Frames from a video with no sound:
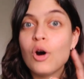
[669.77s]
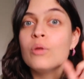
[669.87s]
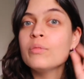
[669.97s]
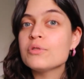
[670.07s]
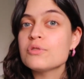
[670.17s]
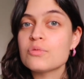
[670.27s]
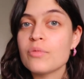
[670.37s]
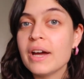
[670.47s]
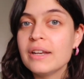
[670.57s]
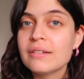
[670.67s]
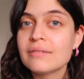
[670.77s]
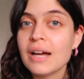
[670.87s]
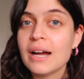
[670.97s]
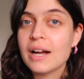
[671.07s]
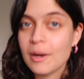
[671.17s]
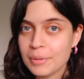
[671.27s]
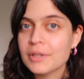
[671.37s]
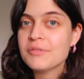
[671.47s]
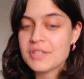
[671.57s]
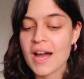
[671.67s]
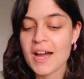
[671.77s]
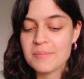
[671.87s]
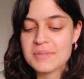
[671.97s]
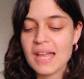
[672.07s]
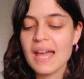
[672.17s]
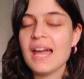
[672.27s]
almost read a couple of times,